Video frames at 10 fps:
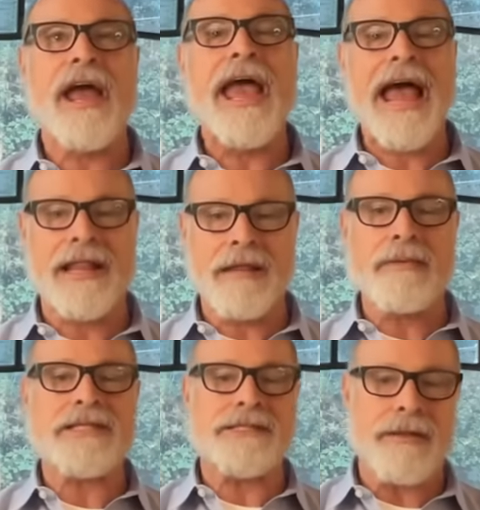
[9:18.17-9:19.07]

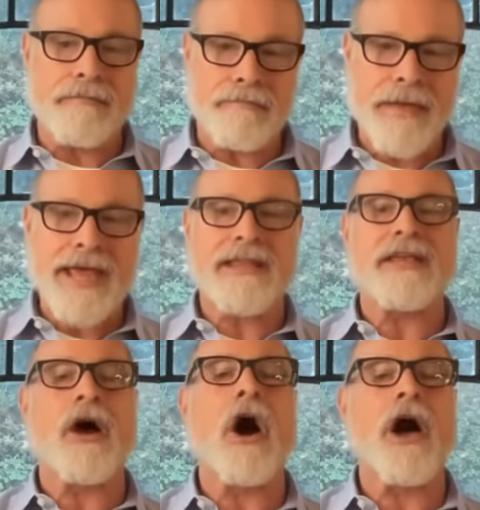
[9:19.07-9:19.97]
elements that make the
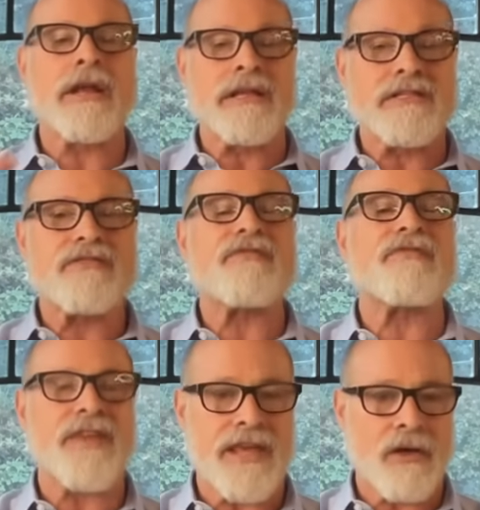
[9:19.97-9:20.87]
audience
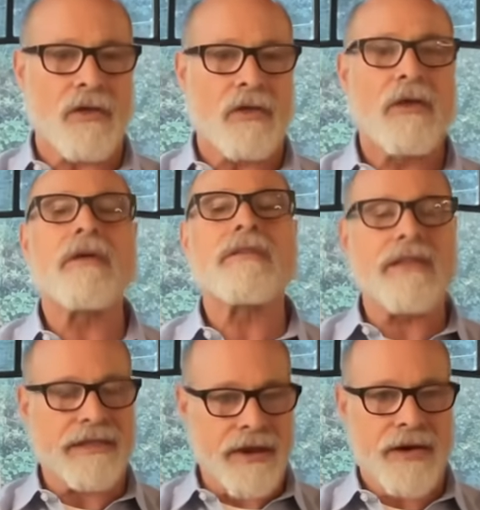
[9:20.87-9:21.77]
feel that
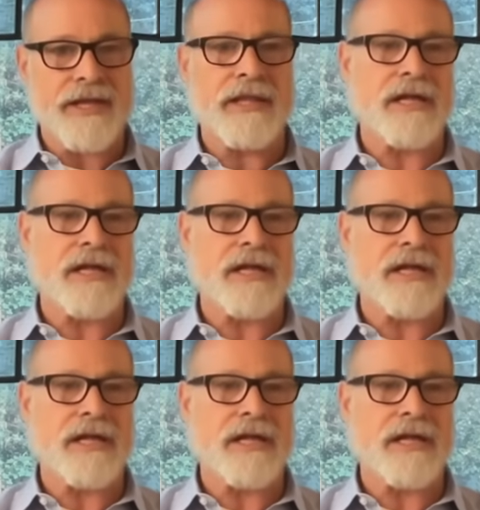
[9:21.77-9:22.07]
they're in Los